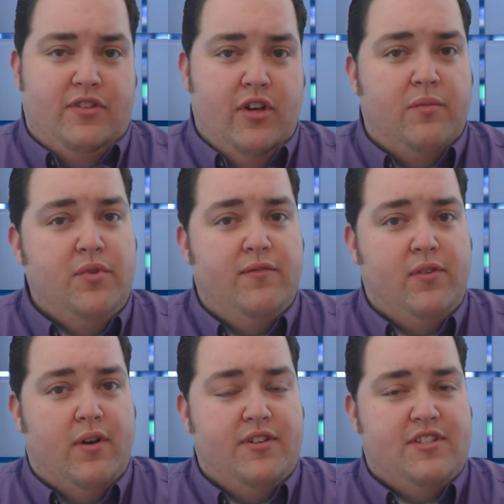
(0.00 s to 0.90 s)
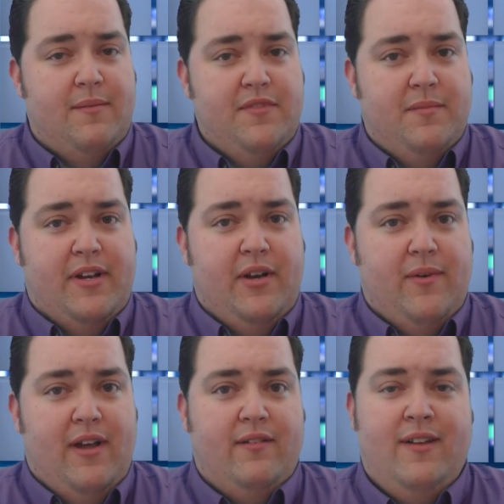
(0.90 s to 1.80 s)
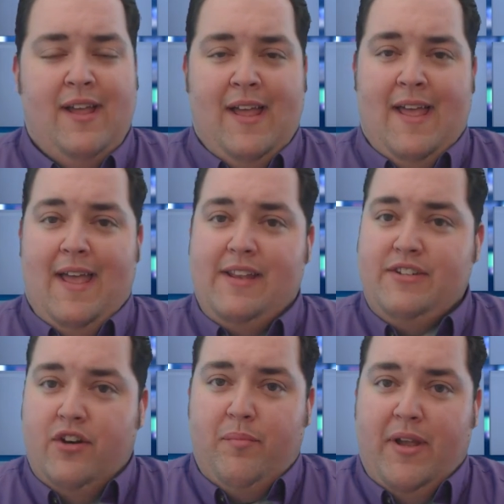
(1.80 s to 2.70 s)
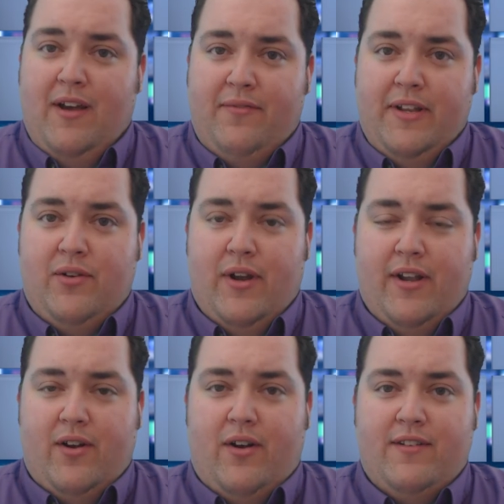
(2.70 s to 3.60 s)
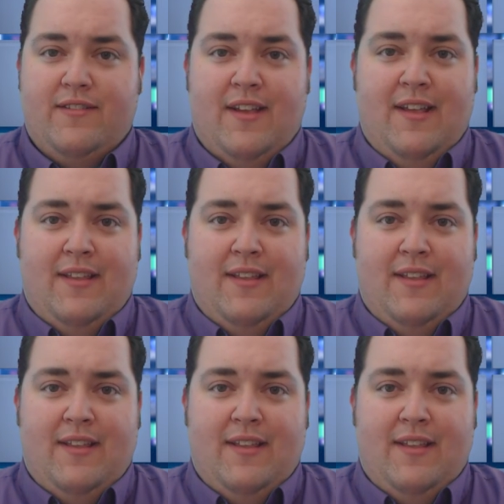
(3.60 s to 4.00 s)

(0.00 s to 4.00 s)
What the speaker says: don't move large sums of money around, and don't pay off any credit cards.